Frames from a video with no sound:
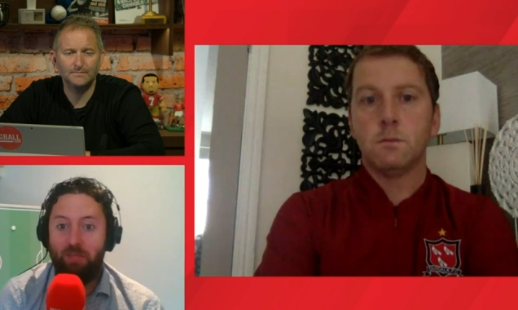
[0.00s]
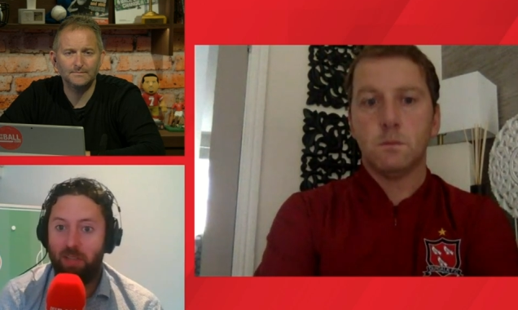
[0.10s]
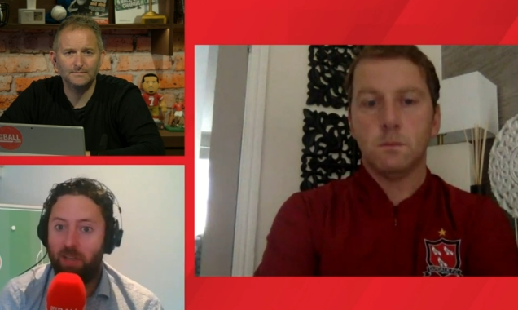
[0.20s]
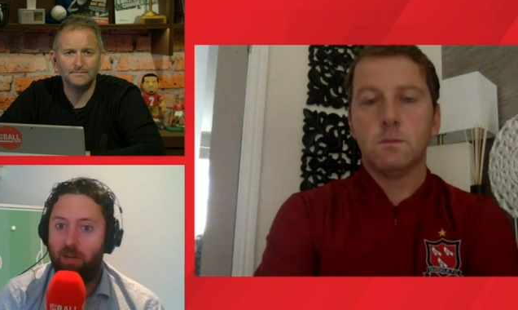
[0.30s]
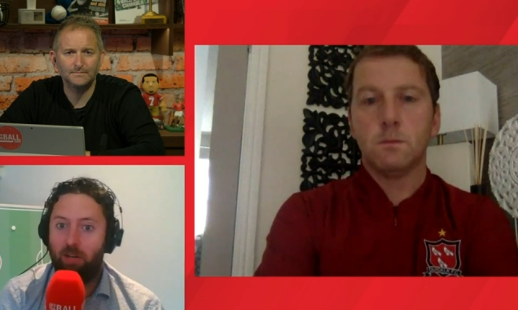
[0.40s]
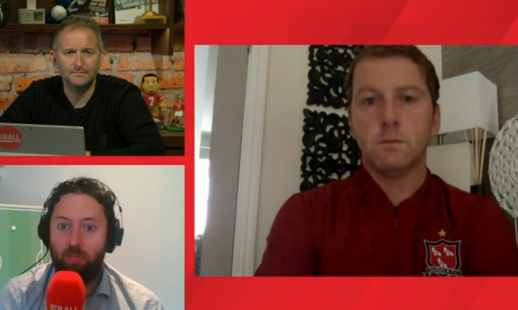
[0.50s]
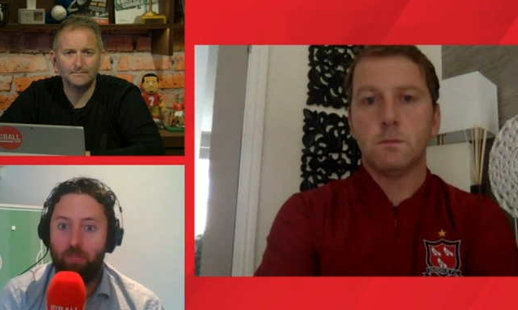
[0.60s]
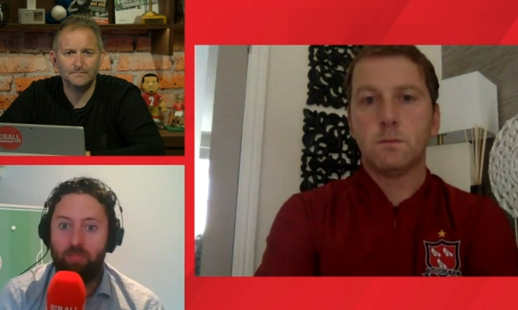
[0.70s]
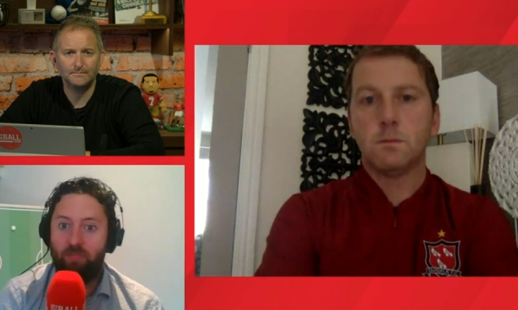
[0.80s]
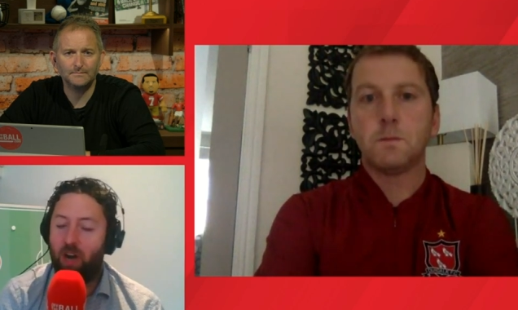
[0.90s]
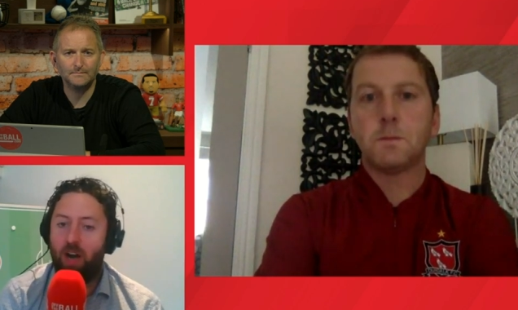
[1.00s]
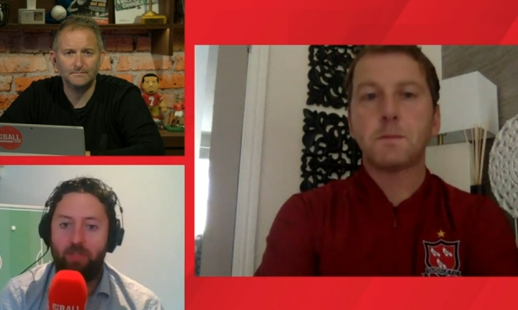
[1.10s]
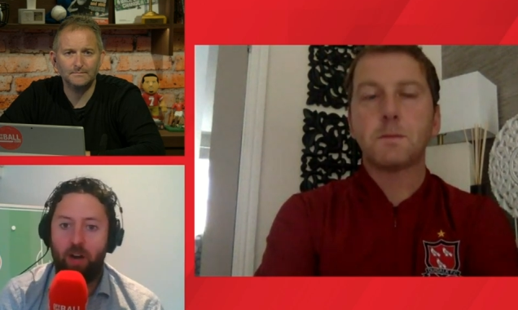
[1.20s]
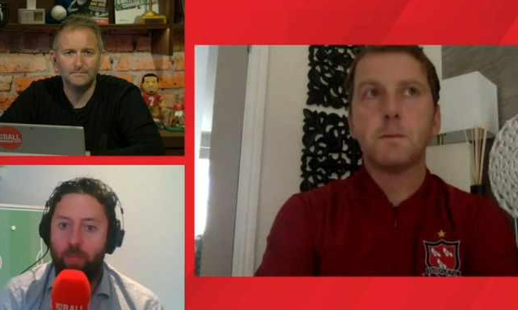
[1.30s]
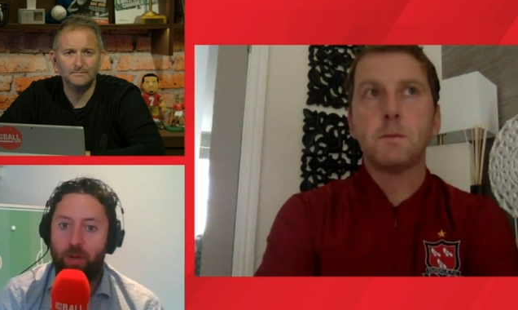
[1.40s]
Speaker 1: thinking, well, I'm
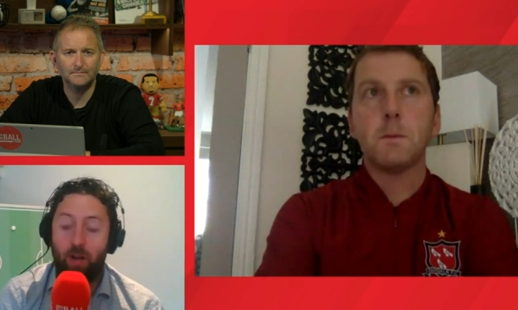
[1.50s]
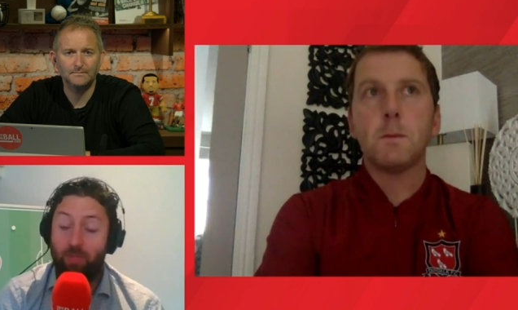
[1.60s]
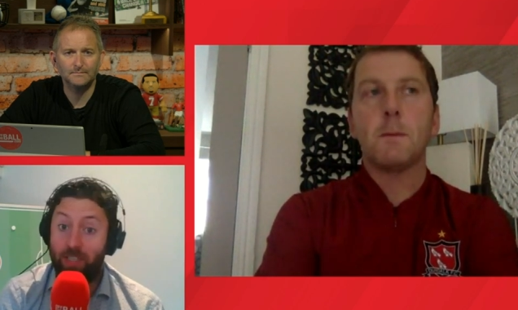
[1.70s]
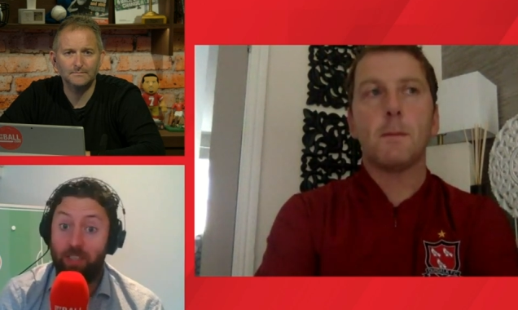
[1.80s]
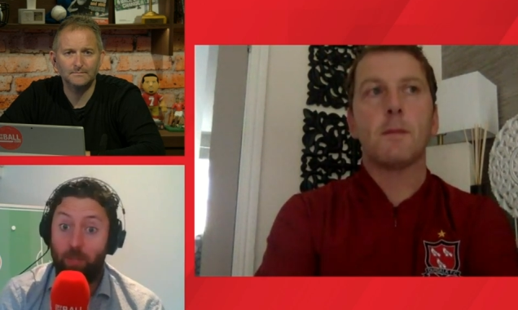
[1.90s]
far, far better off.